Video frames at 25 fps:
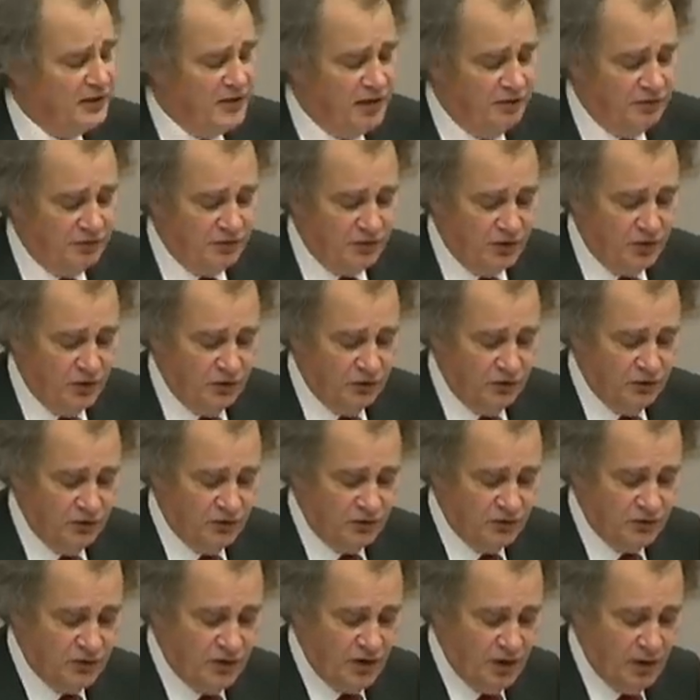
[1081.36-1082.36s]
to give
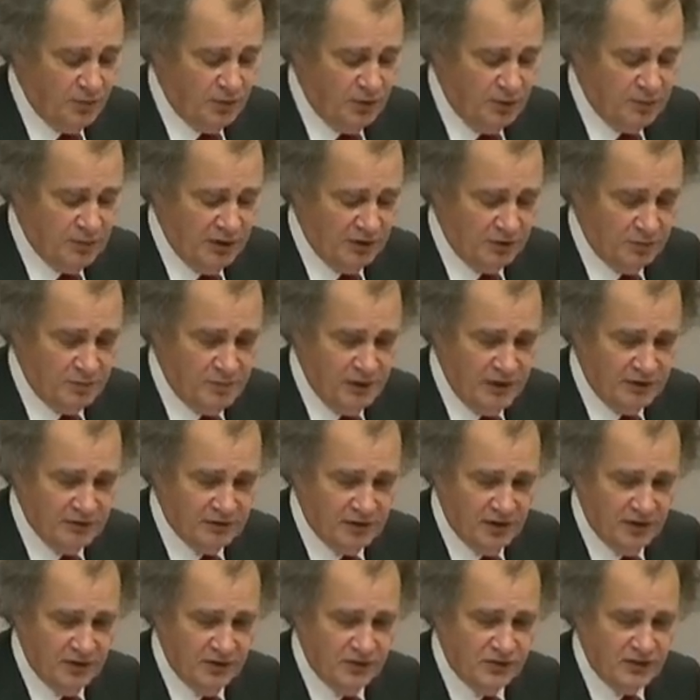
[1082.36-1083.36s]
students um, a much
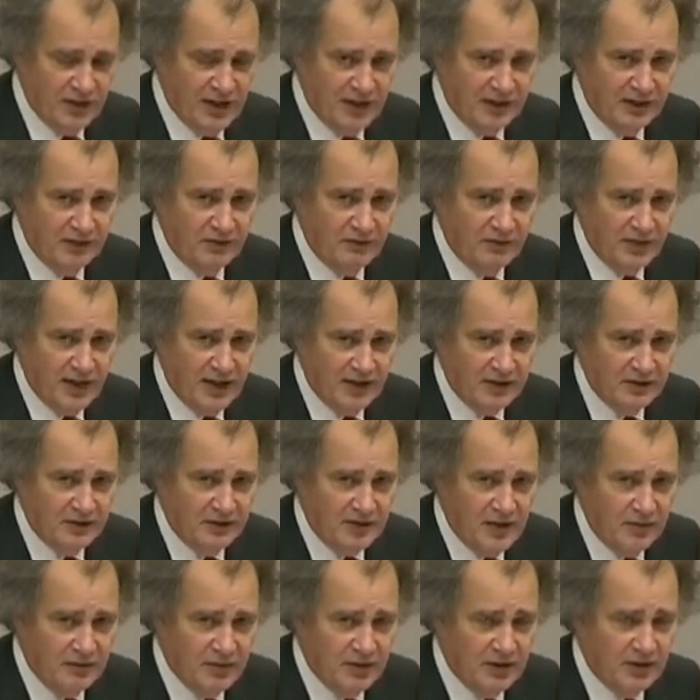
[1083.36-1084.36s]
better understanding of the
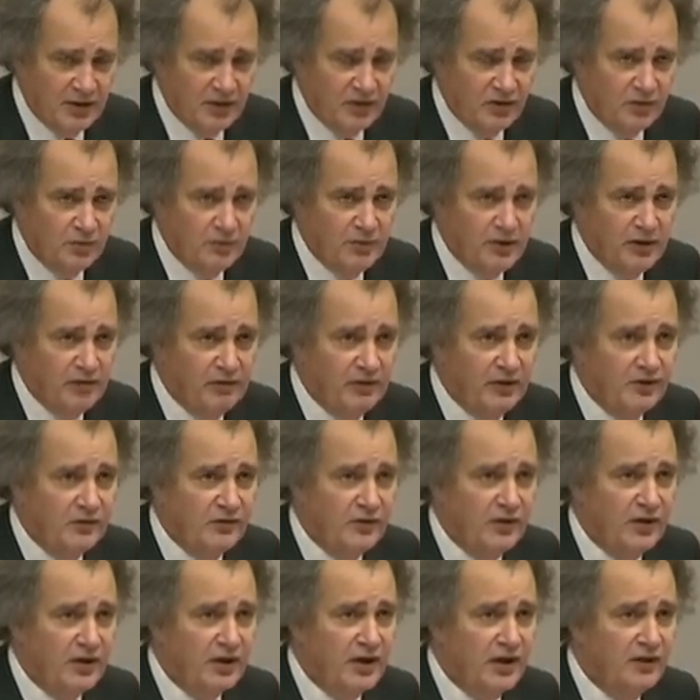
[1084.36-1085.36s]
academic
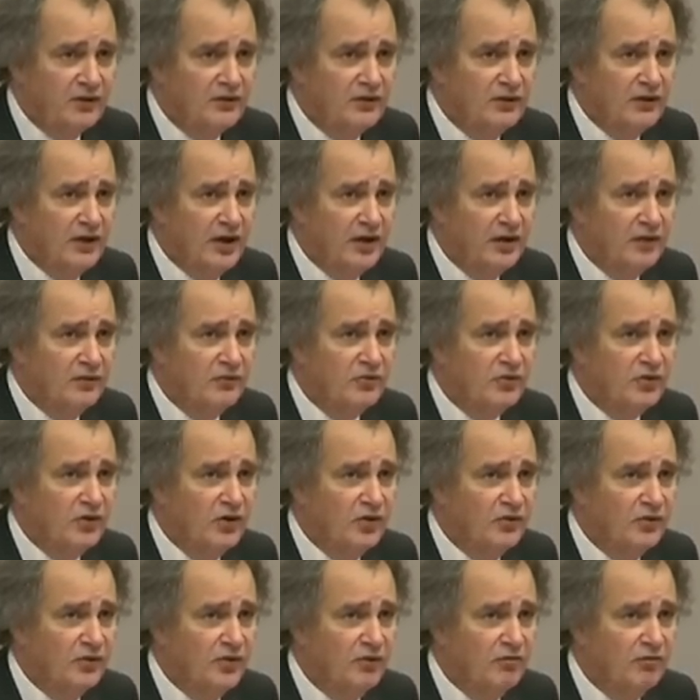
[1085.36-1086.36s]
experience they're going to let
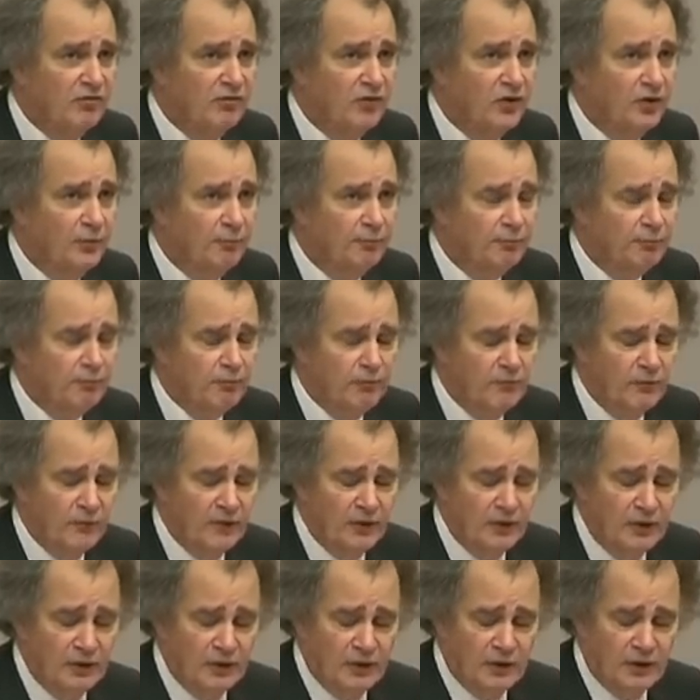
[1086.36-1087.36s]
themselves in for.
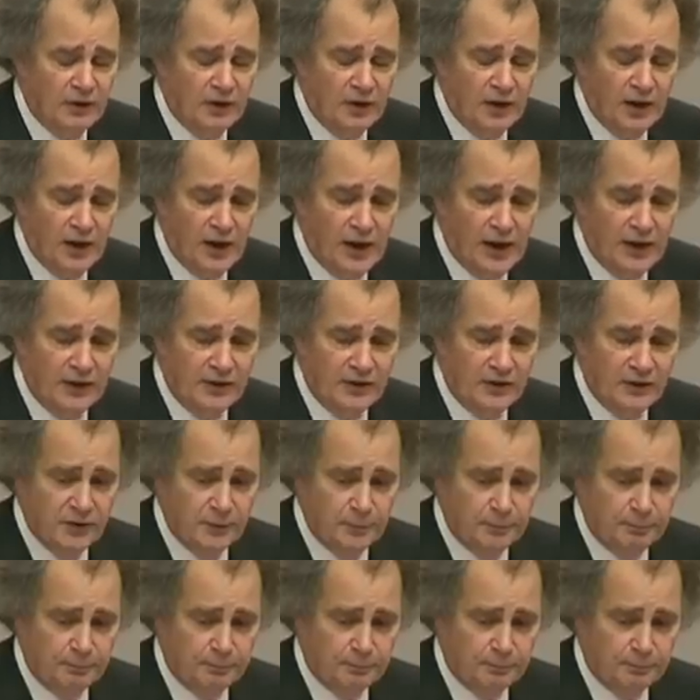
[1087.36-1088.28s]
And,